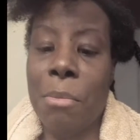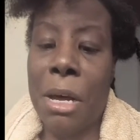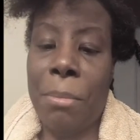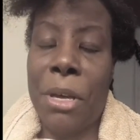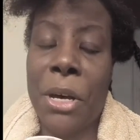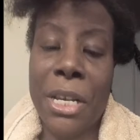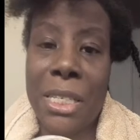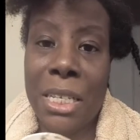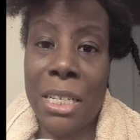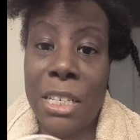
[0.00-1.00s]
But
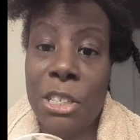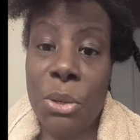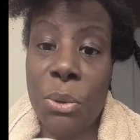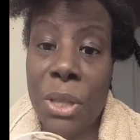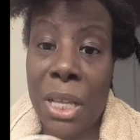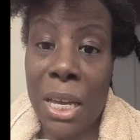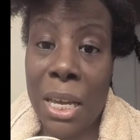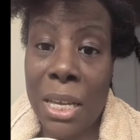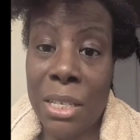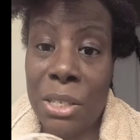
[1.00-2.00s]
because it is so
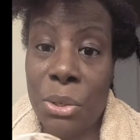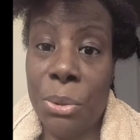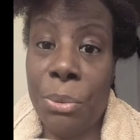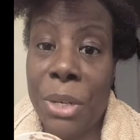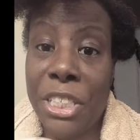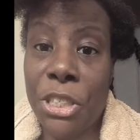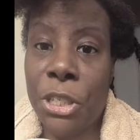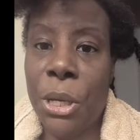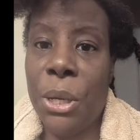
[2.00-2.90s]
thick and it's so rich,